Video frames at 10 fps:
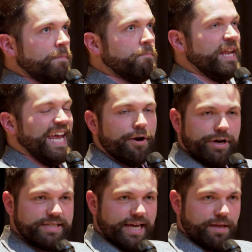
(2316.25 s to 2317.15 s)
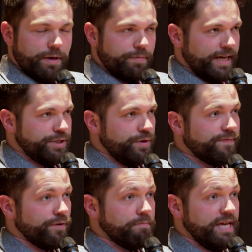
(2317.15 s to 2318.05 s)
many areas that can be applied to.
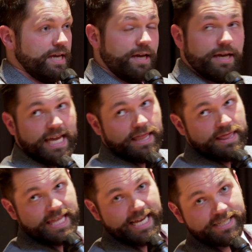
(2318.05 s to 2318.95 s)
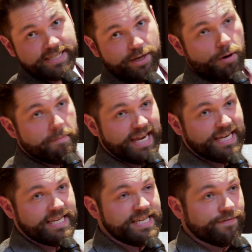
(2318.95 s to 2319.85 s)
For me, in this, there are
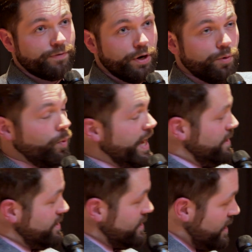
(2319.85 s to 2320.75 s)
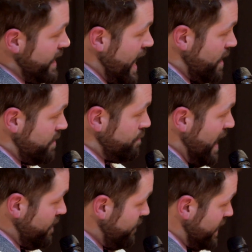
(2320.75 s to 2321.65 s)
many different ways that that
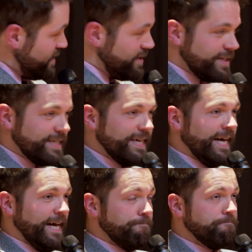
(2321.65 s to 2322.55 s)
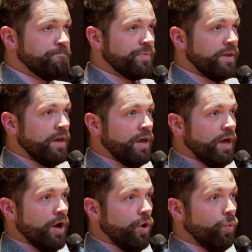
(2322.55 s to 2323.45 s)
manifests. Um,
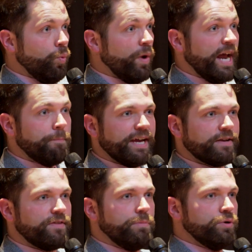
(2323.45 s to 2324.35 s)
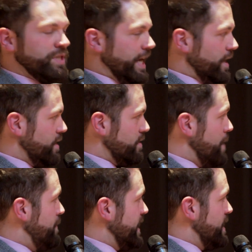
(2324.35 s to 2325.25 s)
when I picked the music,
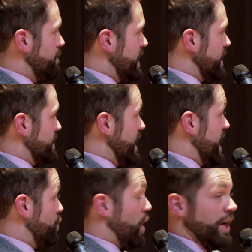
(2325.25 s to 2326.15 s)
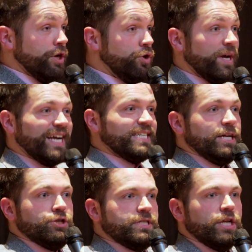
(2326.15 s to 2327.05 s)
I picked it because I had wanted to do it because
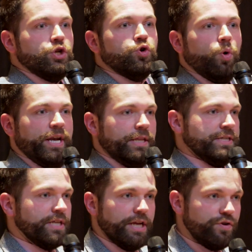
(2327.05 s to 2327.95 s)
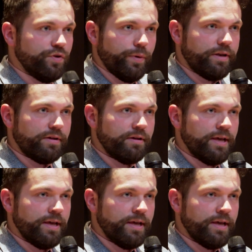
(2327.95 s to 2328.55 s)
I just enjoyed listening to it.